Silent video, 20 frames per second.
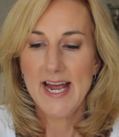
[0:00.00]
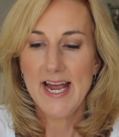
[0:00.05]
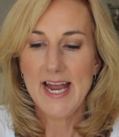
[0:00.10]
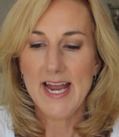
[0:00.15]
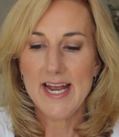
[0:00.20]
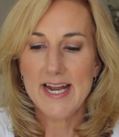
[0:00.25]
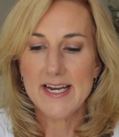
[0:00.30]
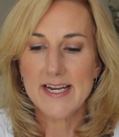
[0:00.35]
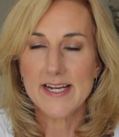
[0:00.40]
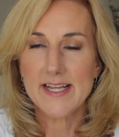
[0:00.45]

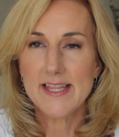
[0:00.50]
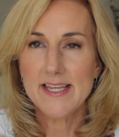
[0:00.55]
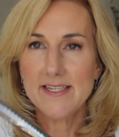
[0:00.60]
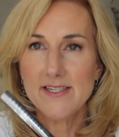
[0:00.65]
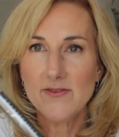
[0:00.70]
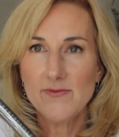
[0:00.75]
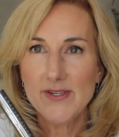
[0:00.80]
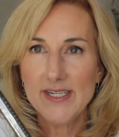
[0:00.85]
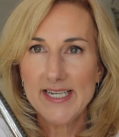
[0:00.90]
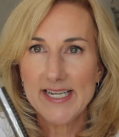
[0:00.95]
And
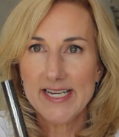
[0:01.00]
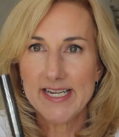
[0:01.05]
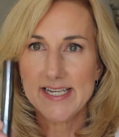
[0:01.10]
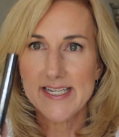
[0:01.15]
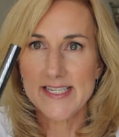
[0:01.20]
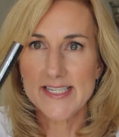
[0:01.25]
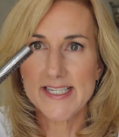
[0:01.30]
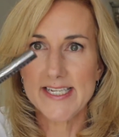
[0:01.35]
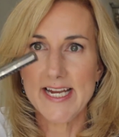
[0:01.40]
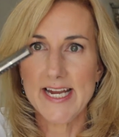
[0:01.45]
this one
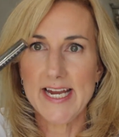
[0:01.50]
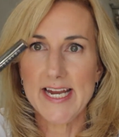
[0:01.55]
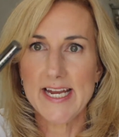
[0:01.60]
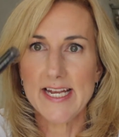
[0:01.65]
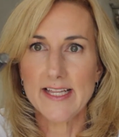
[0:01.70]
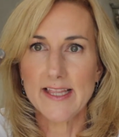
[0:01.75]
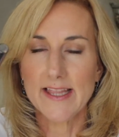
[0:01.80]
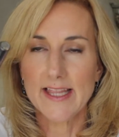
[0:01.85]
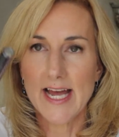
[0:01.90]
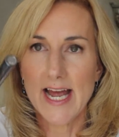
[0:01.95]
is
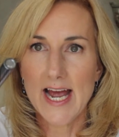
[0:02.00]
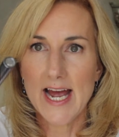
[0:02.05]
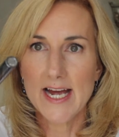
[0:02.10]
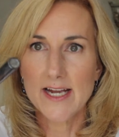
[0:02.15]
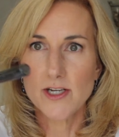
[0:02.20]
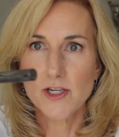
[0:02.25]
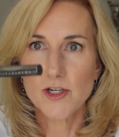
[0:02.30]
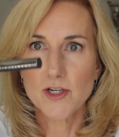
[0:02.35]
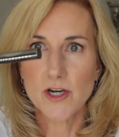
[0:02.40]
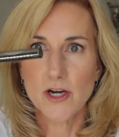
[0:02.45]
a
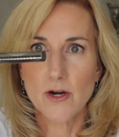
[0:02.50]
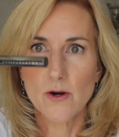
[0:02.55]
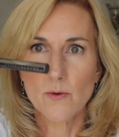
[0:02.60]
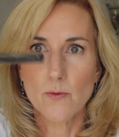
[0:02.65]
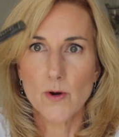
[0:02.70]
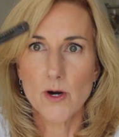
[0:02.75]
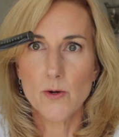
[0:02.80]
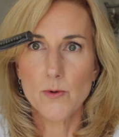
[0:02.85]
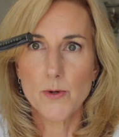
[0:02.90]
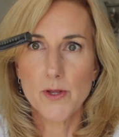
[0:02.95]
lash
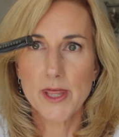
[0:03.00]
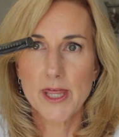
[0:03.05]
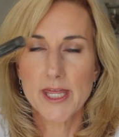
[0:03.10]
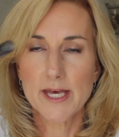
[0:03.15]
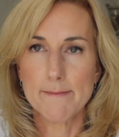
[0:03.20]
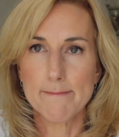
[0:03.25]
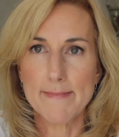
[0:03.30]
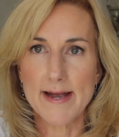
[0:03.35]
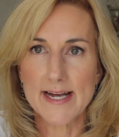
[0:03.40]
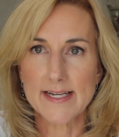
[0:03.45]
growth
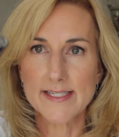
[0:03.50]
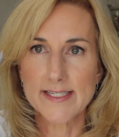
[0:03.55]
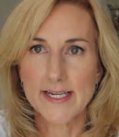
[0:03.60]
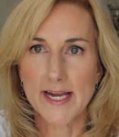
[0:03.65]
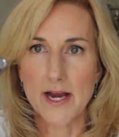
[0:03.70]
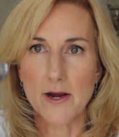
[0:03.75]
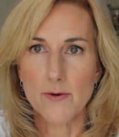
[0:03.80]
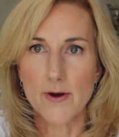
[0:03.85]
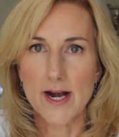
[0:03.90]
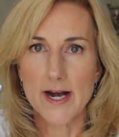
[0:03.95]

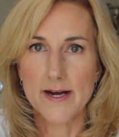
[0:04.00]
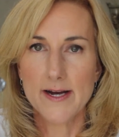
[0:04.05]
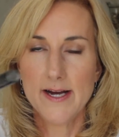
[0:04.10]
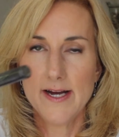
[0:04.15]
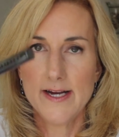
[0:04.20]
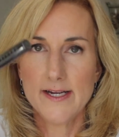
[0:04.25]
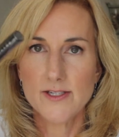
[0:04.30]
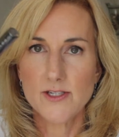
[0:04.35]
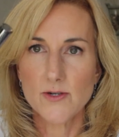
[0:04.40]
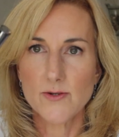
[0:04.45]
mascara.
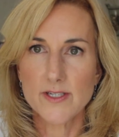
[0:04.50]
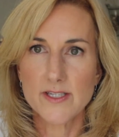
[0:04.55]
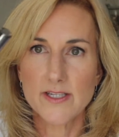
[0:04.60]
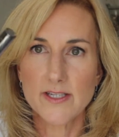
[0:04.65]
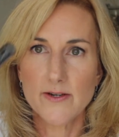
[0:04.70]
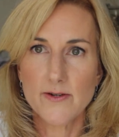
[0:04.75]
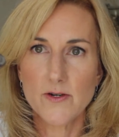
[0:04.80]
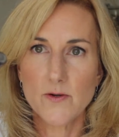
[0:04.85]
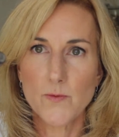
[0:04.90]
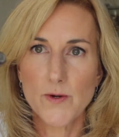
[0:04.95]
So it's
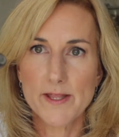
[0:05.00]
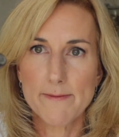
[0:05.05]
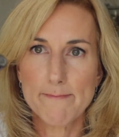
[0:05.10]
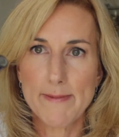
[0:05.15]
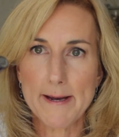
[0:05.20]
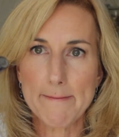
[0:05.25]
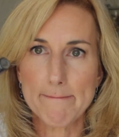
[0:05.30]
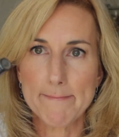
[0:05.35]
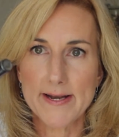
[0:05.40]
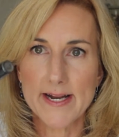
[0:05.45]
loaded with
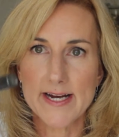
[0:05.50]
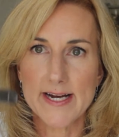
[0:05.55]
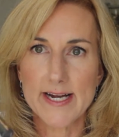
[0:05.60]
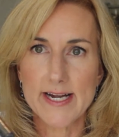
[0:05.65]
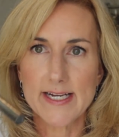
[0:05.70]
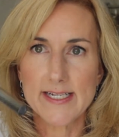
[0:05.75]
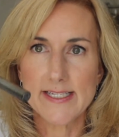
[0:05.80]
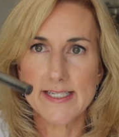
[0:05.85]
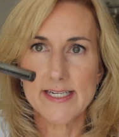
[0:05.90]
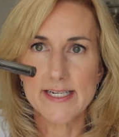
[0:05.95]

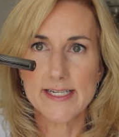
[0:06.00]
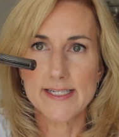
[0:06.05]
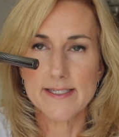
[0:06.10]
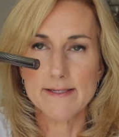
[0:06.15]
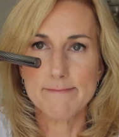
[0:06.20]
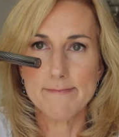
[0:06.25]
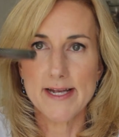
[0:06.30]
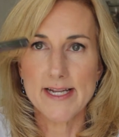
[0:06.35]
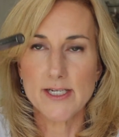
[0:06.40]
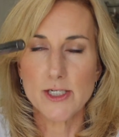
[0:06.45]
peptides and
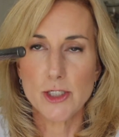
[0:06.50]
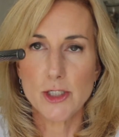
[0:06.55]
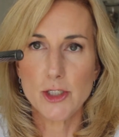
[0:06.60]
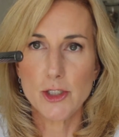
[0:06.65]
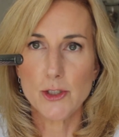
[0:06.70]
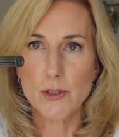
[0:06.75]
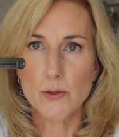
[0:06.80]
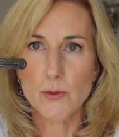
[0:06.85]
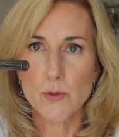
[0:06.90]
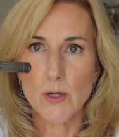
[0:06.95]
it's meant
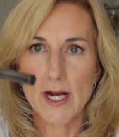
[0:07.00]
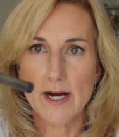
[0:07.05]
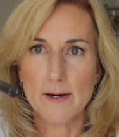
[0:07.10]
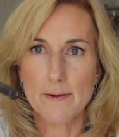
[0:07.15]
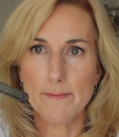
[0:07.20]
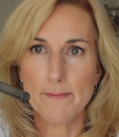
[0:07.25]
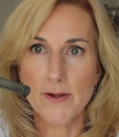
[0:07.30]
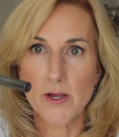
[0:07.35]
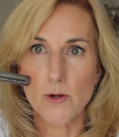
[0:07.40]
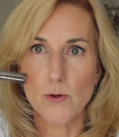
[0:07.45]
to
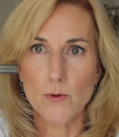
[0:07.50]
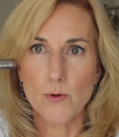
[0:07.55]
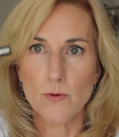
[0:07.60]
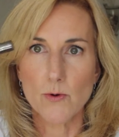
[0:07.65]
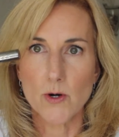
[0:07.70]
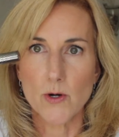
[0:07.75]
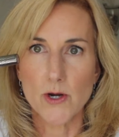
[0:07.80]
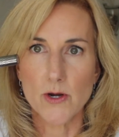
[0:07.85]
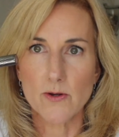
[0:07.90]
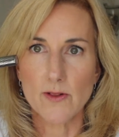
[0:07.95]
help you
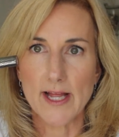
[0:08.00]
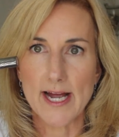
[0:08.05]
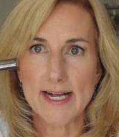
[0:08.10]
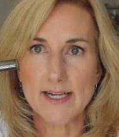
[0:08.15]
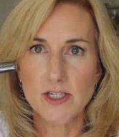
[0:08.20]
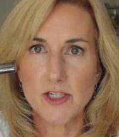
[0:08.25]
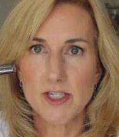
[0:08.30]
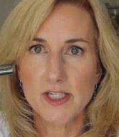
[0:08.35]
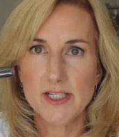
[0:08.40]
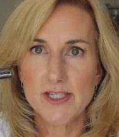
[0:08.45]
grow your
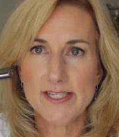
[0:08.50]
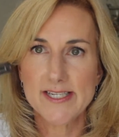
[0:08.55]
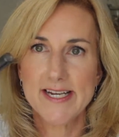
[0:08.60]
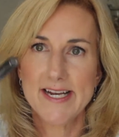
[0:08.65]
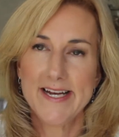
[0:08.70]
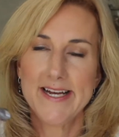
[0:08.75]
lashes.